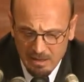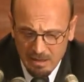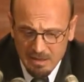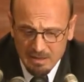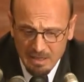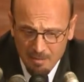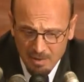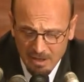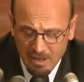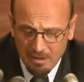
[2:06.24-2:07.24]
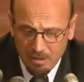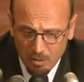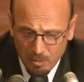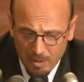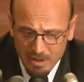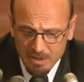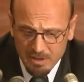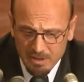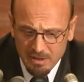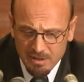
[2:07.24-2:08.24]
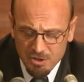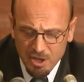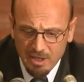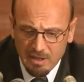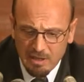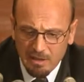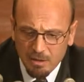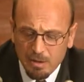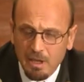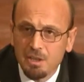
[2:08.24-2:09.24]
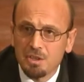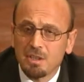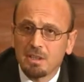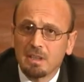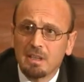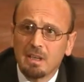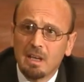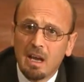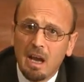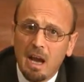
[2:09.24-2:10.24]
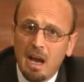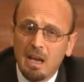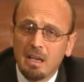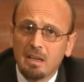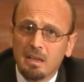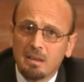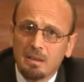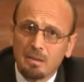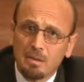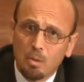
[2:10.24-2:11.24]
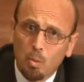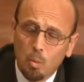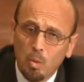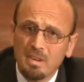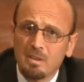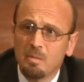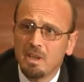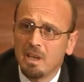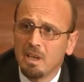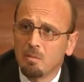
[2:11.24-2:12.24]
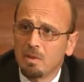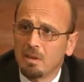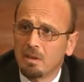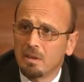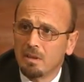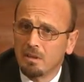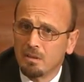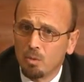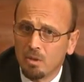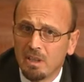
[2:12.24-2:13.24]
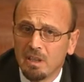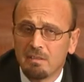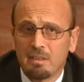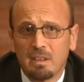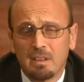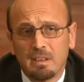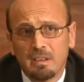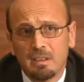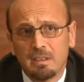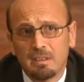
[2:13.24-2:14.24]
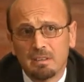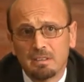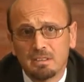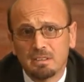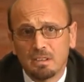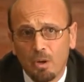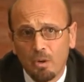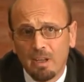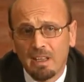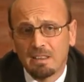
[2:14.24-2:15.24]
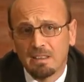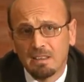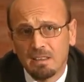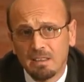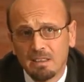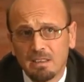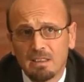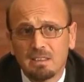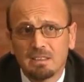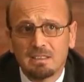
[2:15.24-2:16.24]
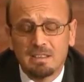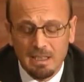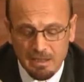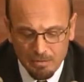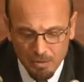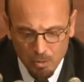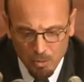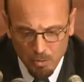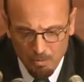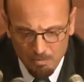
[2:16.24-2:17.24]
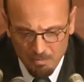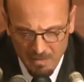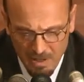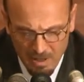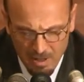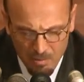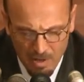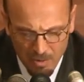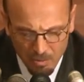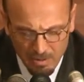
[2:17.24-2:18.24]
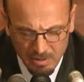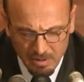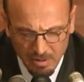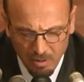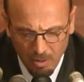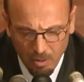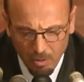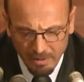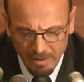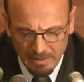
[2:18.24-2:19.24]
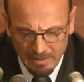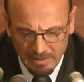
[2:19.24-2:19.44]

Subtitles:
Islamic and universal general education, I wouldn't be able to give a strong and strict view about all that,